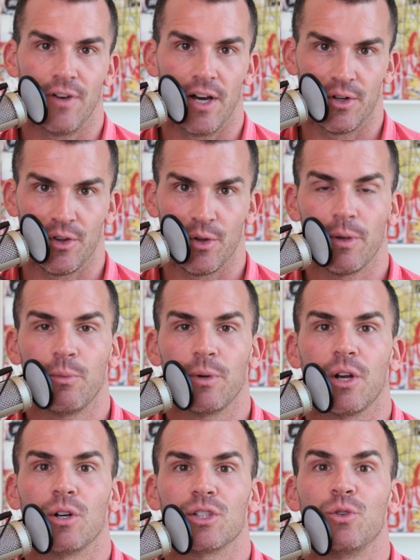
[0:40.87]
Then we went on
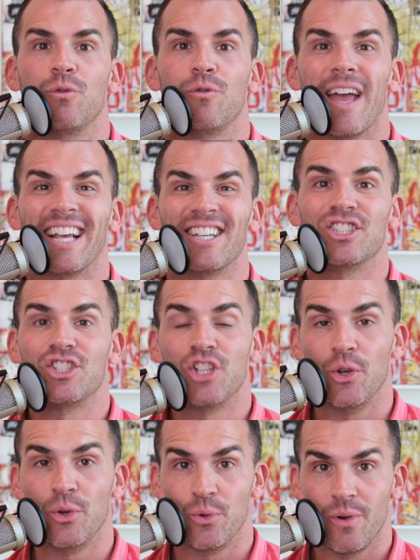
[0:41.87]
to phase
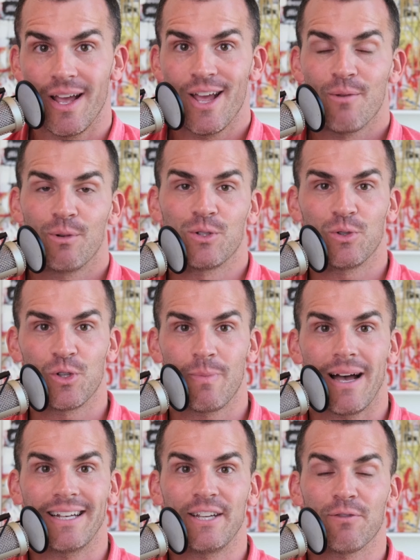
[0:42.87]
2, which was about
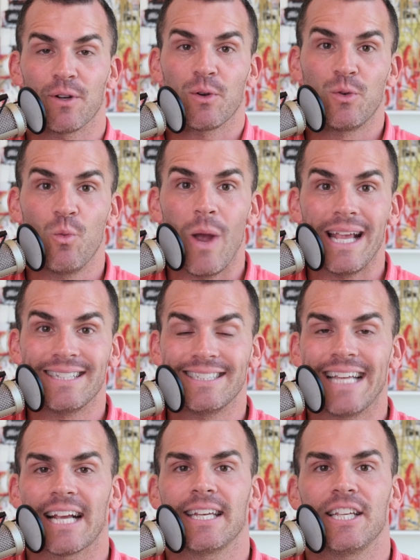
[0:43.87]
different ways and
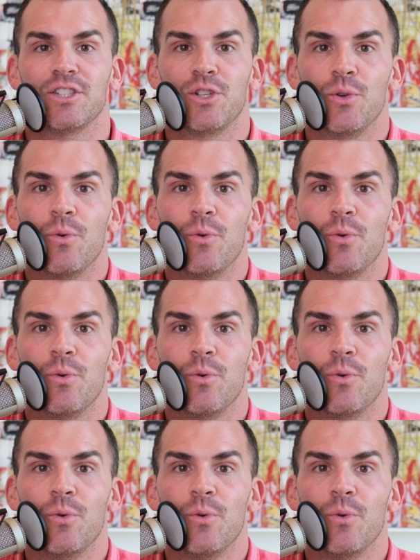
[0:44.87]
techniques to